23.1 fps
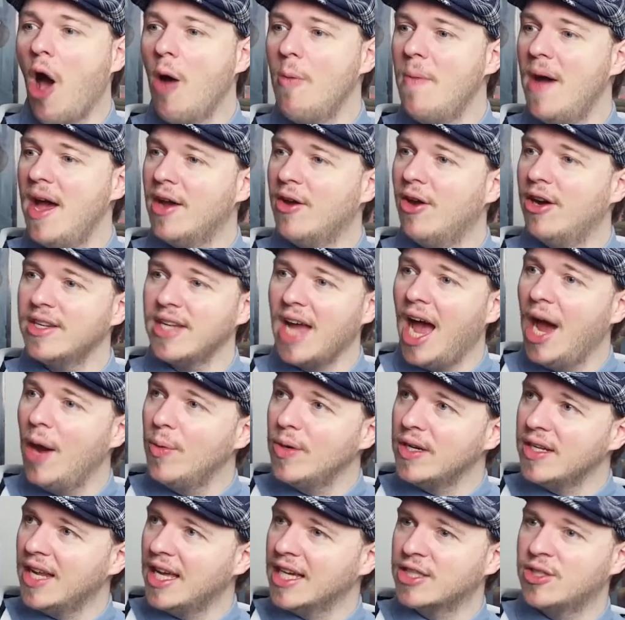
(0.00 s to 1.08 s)
oh my god, I
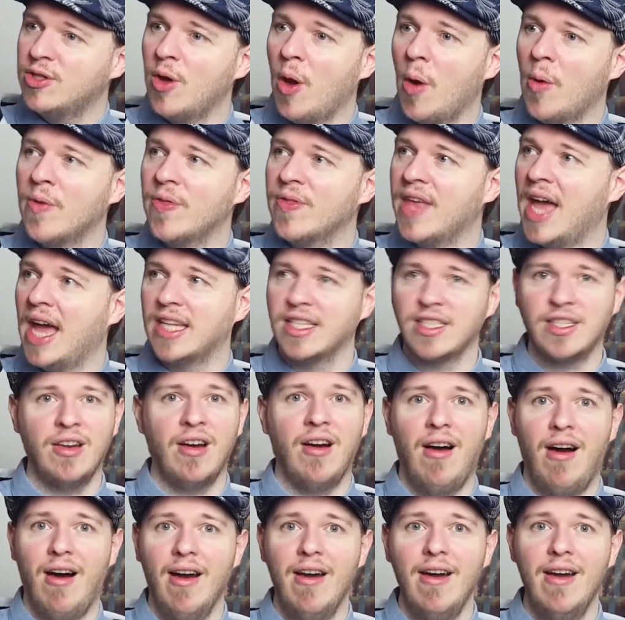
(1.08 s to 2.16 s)
would like to own that
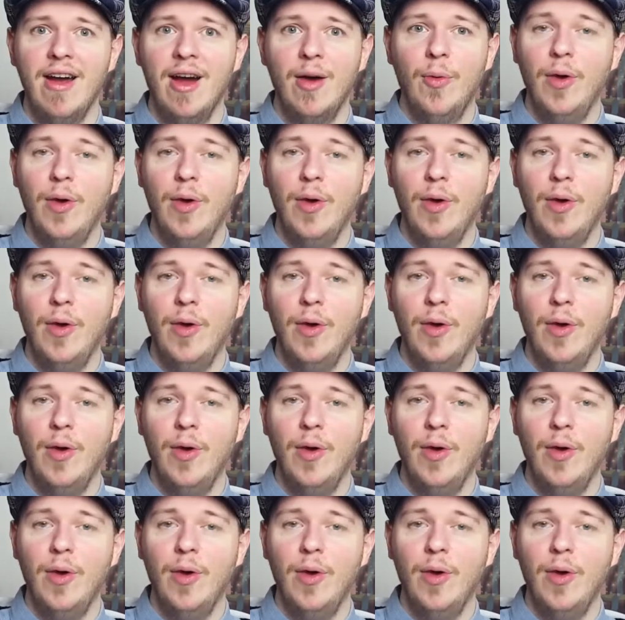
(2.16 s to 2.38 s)
car.